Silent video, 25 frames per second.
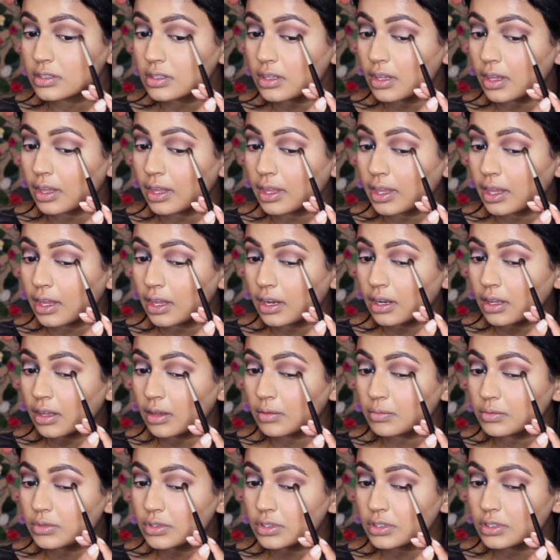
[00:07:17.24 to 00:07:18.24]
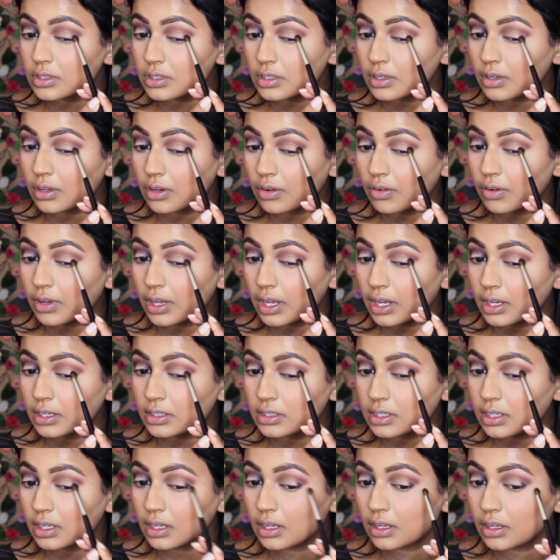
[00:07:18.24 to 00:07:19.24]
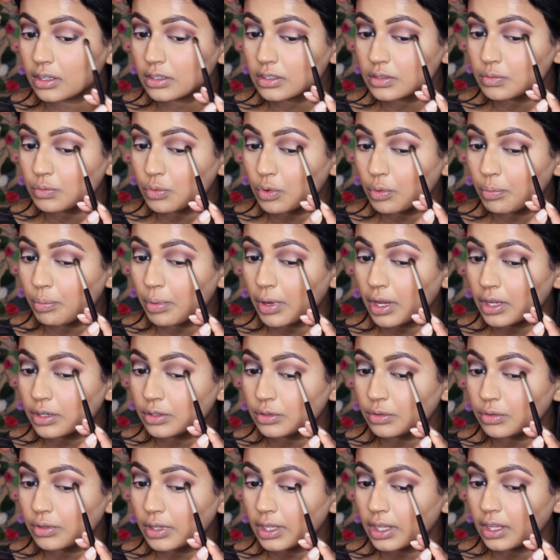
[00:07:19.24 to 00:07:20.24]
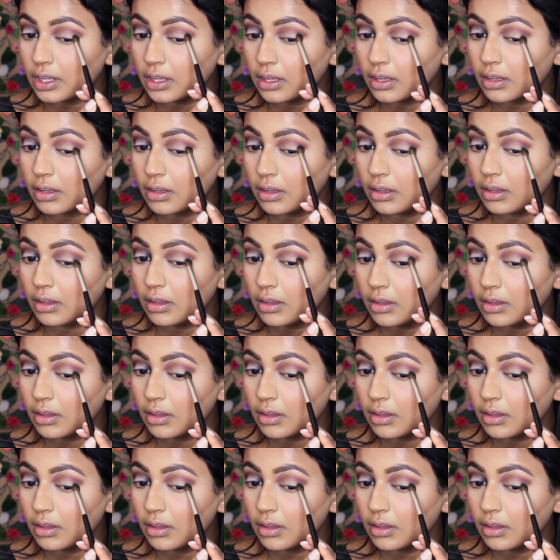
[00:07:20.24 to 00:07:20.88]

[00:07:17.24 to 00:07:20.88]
So again, I'm just creating a small puddle here.